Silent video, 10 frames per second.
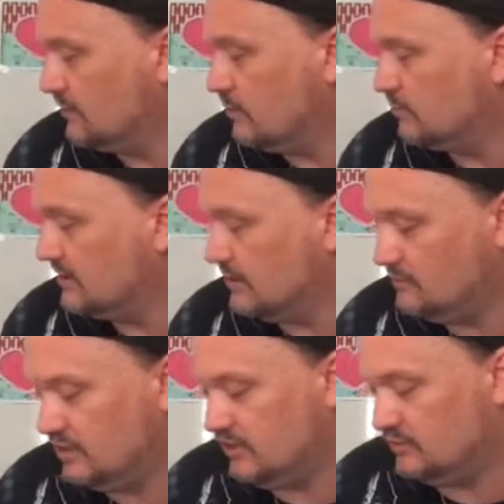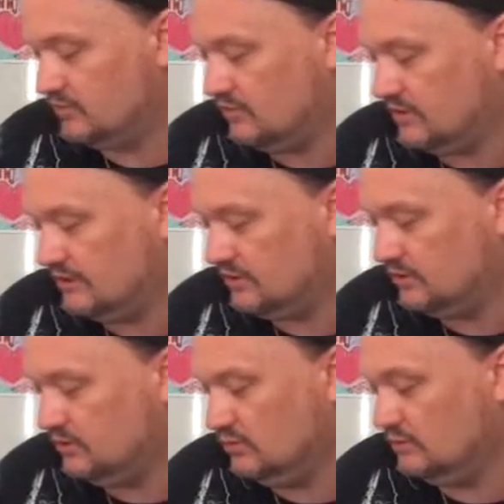Now we're going to come down to our
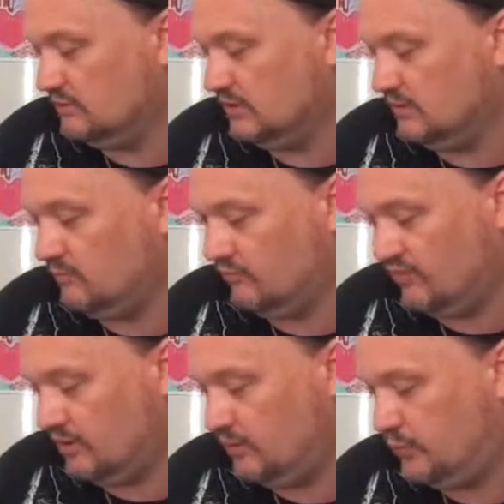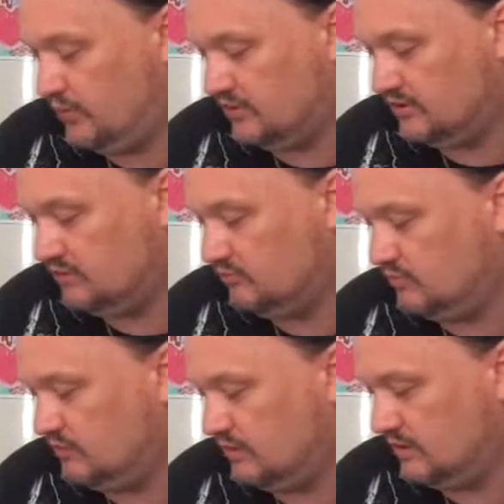last two. They very
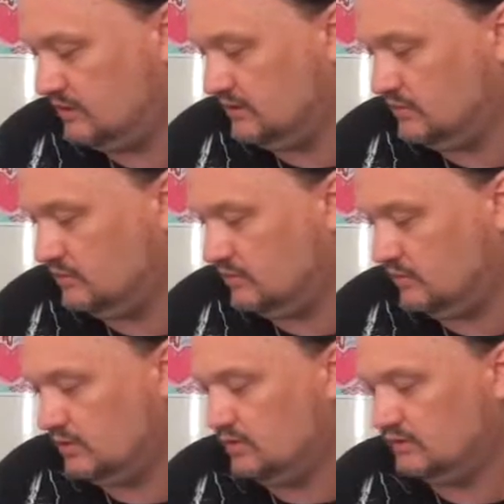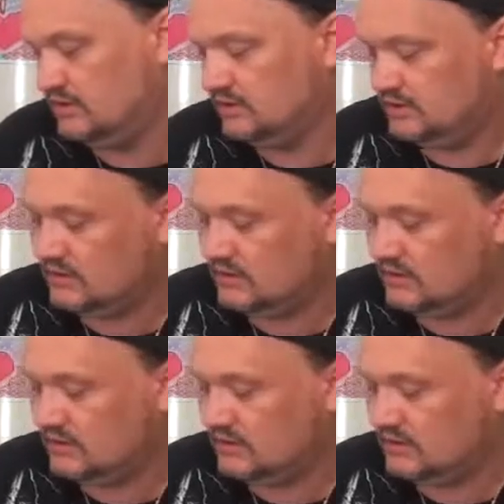impressive, but I did them and everything else.